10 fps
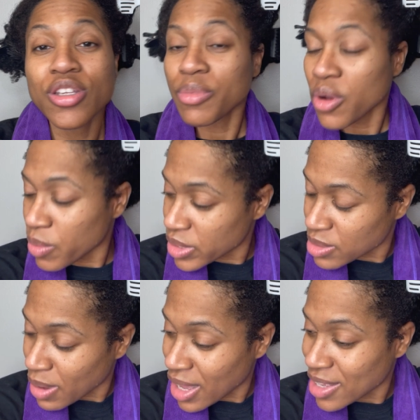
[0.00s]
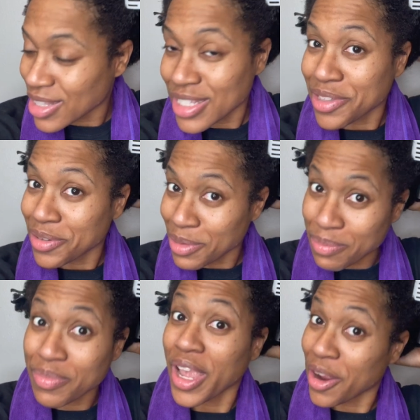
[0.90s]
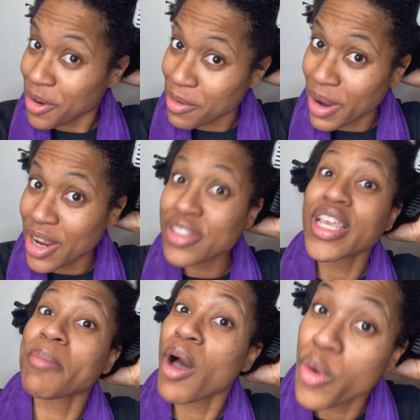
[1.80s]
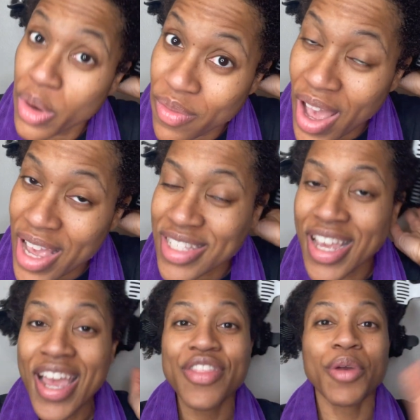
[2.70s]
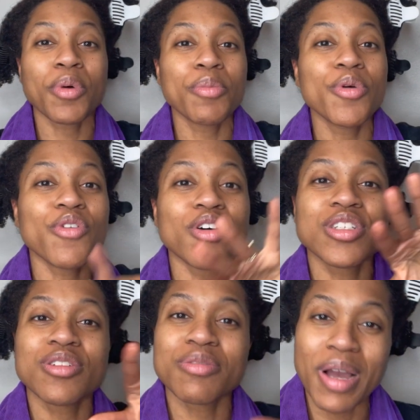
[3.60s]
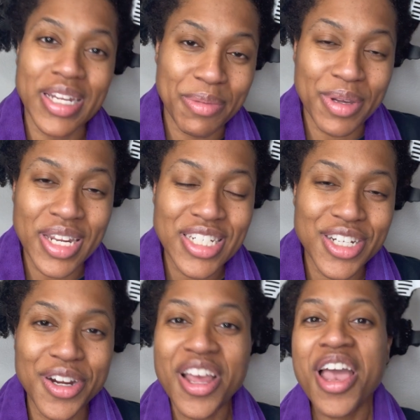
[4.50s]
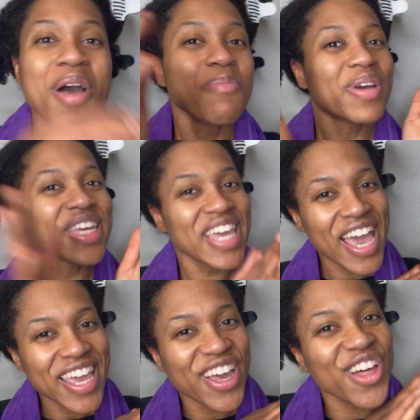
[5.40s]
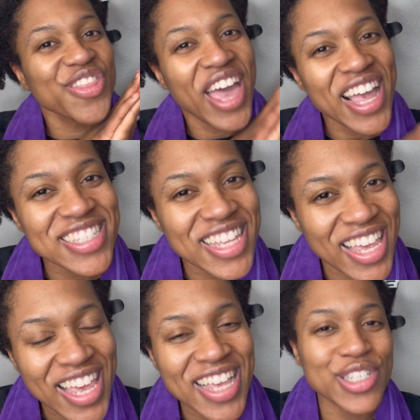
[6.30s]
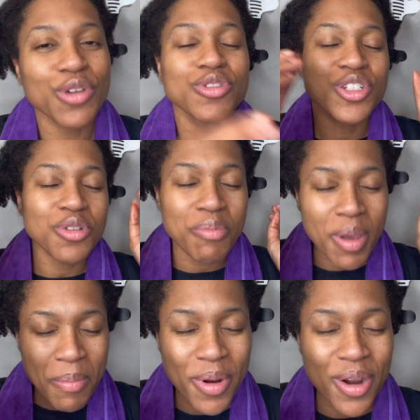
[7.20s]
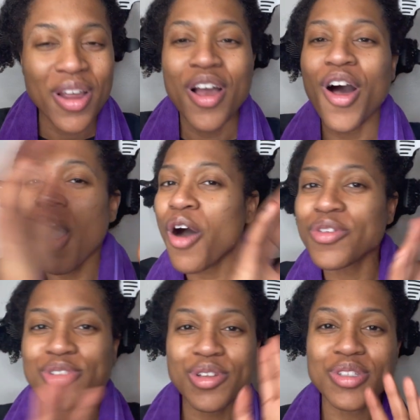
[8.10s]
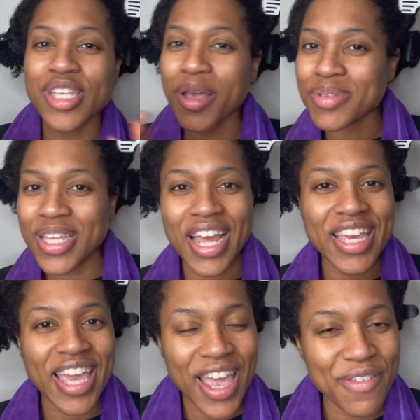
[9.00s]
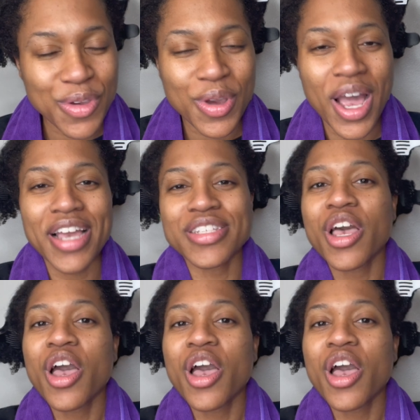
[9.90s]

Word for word: I'm gonna rinse my, this little area right here, take my own advice, then I'm gonna move on to my deep conditioner. But yeah, y'all, that's it. So just remember all those little tips that I gave you guys.